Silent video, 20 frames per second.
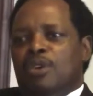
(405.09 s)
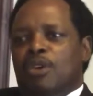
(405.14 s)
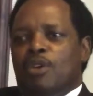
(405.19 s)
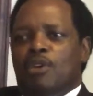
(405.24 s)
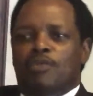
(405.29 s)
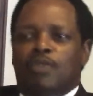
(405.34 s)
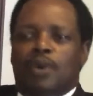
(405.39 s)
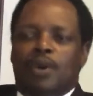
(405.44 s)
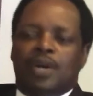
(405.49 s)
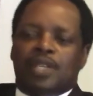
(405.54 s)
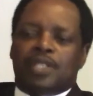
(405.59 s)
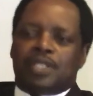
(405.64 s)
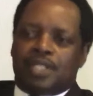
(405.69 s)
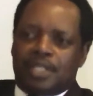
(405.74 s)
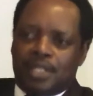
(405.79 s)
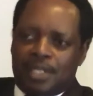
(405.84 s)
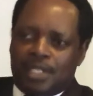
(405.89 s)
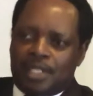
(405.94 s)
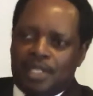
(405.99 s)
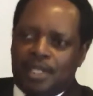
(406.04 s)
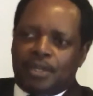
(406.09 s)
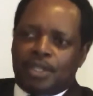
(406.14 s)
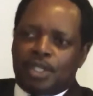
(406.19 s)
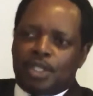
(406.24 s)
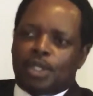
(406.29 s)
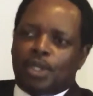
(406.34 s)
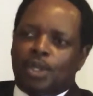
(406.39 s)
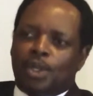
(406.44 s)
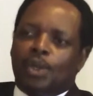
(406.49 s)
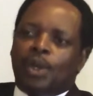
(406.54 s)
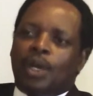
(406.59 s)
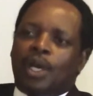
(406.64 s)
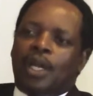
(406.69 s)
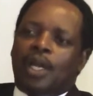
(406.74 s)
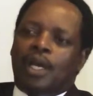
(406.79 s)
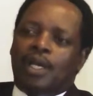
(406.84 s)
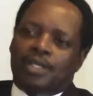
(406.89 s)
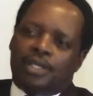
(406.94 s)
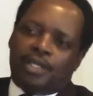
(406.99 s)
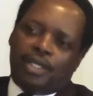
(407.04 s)
of our sister regional
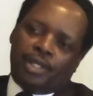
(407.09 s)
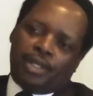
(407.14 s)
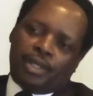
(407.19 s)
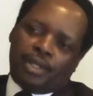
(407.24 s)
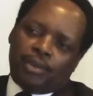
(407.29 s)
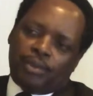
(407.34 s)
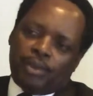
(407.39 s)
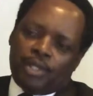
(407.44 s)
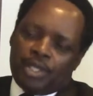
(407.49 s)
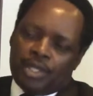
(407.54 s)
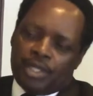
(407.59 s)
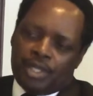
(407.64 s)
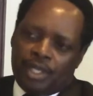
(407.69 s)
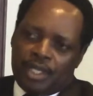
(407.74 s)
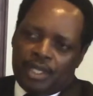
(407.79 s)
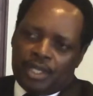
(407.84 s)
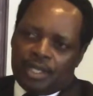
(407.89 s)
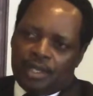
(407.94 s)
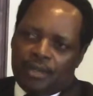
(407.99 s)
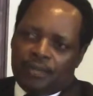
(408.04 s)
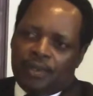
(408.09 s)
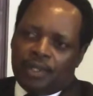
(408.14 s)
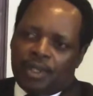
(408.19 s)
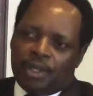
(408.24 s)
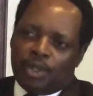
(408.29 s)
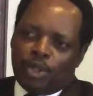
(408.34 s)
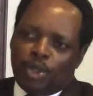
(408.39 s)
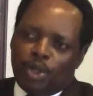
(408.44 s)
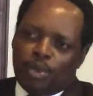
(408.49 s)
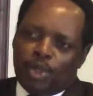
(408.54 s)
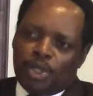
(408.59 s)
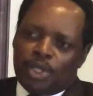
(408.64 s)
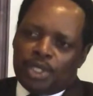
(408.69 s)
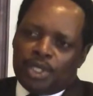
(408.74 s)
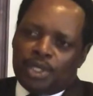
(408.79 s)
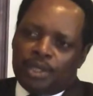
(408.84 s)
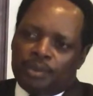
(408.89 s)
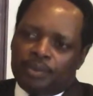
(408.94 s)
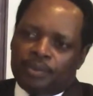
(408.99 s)
organization, which is the East African community,